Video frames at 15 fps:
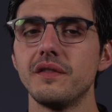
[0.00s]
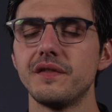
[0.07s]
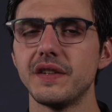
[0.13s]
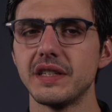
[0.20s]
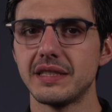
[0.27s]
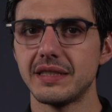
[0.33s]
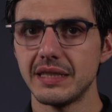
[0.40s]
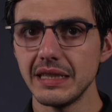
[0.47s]

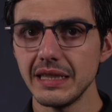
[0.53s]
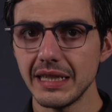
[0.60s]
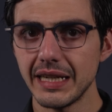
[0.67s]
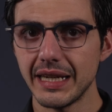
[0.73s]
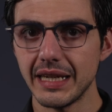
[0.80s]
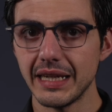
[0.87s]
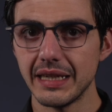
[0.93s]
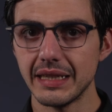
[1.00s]

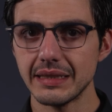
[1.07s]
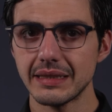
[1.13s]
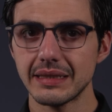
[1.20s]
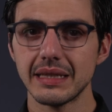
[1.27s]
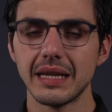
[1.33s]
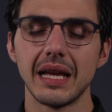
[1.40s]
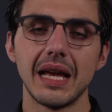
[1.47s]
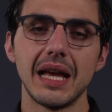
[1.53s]
facility
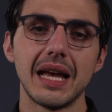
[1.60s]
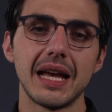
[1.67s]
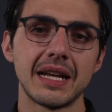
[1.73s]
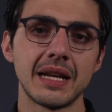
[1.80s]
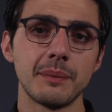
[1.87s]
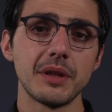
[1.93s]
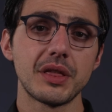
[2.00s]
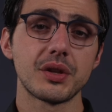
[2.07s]
is, and
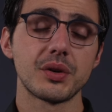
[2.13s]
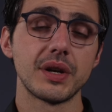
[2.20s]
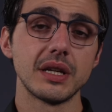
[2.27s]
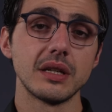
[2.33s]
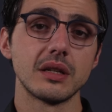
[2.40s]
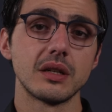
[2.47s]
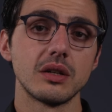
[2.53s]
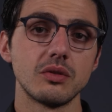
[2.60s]
number
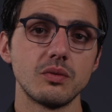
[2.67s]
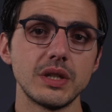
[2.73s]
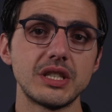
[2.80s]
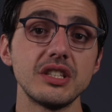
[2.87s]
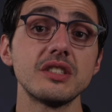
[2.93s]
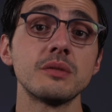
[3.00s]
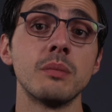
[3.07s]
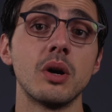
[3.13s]
three,
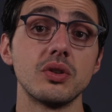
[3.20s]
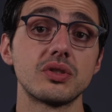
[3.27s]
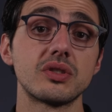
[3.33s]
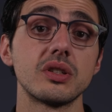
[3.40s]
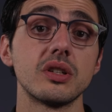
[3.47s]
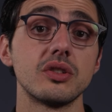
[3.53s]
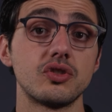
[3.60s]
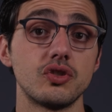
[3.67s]
which is
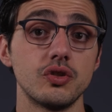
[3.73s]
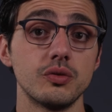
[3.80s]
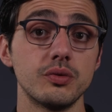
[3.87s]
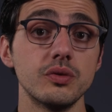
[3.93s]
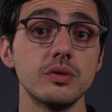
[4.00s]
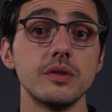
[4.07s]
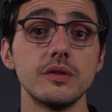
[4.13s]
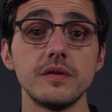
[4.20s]
most
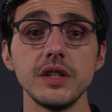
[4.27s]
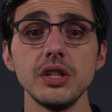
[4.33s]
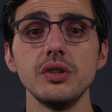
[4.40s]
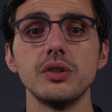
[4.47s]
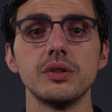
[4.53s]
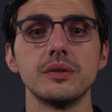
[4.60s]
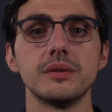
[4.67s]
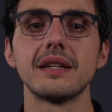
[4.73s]
suitable for
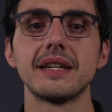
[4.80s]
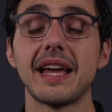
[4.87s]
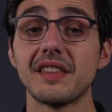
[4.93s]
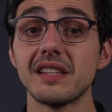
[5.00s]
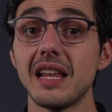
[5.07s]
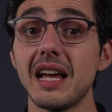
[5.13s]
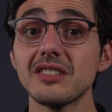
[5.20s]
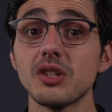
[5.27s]
you. Now,
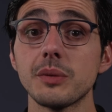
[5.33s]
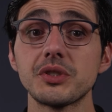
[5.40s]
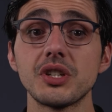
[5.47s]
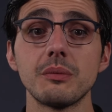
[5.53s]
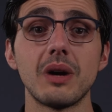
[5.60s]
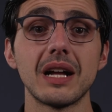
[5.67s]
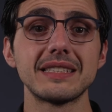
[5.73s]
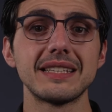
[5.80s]
the last
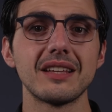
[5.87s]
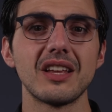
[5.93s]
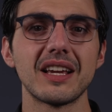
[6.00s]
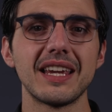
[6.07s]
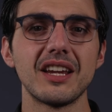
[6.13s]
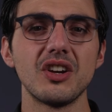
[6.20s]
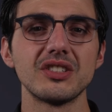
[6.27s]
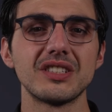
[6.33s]
option might sound
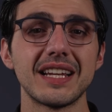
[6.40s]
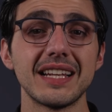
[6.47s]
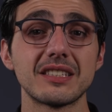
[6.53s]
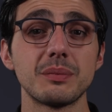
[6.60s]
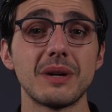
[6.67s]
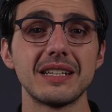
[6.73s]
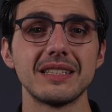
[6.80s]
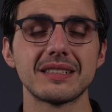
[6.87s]
like it goes
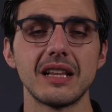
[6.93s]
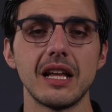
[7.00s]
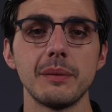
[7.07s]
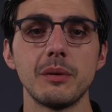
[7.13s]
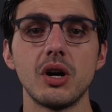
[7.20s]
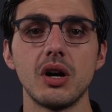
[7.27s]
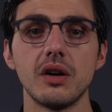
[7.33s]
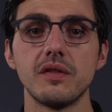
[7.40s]
against my
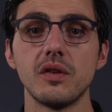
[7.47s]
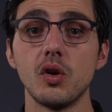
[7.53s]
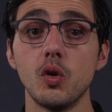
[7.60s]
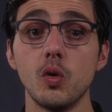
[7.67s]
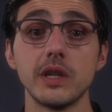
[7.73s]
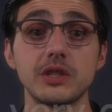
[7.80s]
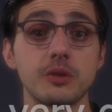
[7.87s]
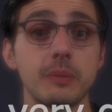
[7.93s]
disclaimer of
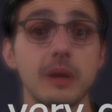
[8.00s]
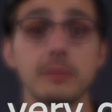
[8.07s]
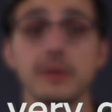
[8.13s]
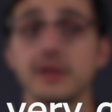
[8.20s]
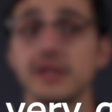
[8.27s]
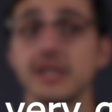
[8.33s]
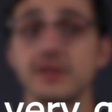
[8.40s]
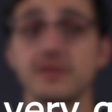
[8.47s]
always
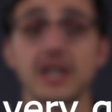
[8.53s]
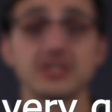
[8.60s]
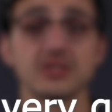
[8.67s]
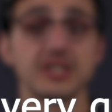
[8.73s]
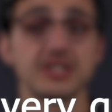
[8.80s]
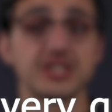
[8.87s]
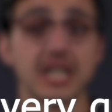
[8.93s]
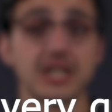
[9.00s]
remember the advice
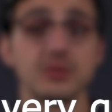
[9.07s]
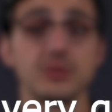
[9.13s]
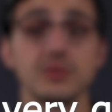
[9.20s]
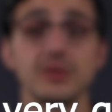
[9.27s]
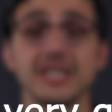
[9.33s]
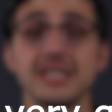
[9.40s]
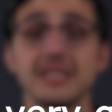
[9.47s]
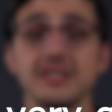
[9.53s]
on this channel
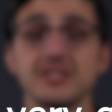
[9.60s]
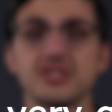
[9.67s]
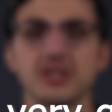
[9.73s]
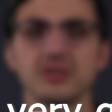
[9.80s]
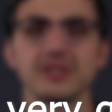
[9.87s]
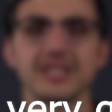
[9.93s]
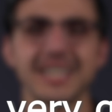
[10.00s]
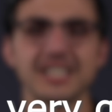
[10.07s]
is
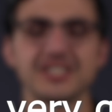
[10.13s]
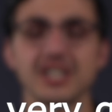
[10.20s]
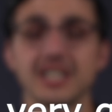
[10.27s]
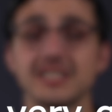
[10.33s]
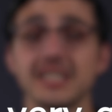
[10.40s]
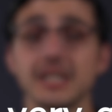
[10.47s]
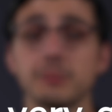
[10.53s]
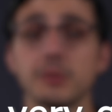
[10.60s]
general in nature
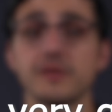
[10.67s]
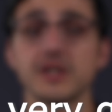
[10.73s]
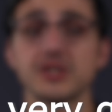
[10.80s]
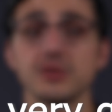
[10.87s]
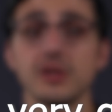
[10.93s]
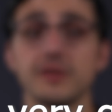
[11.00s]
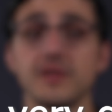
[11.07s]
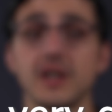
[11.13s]
and seek
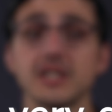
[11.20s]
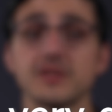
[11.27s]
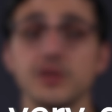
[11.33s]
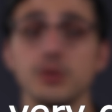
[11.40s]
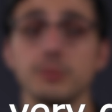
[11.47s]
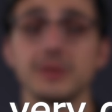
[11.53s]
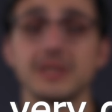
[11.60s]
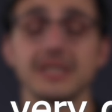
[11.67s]
professional advice for
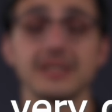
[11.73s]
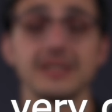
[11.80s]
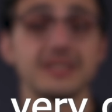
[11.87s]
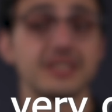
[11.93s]
your particular